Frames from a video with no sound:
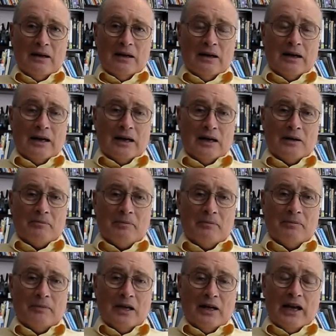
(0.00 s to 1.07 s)

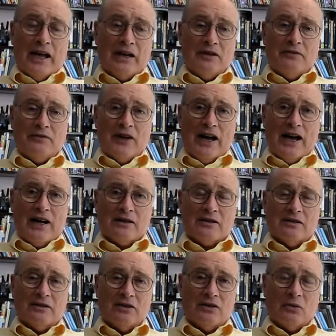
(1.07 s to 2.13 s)
And in fact,
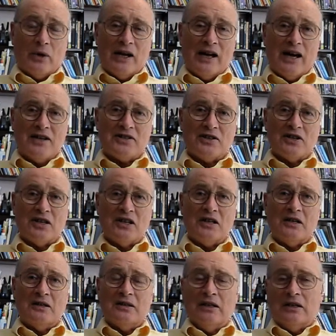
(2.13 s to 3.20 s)
the way I
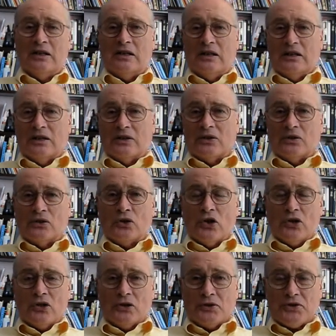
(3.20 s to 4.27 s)
see
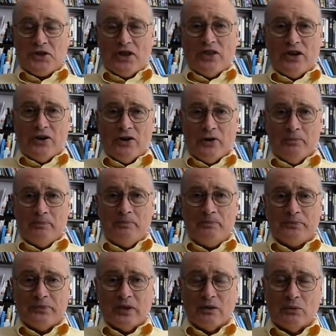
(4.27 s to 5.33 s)
Gödel's theorem,
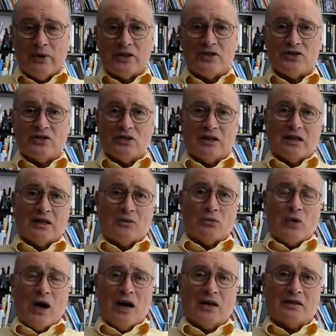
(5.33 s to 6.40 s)
which
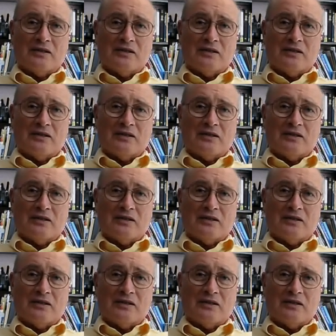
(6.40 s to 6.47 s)
rocked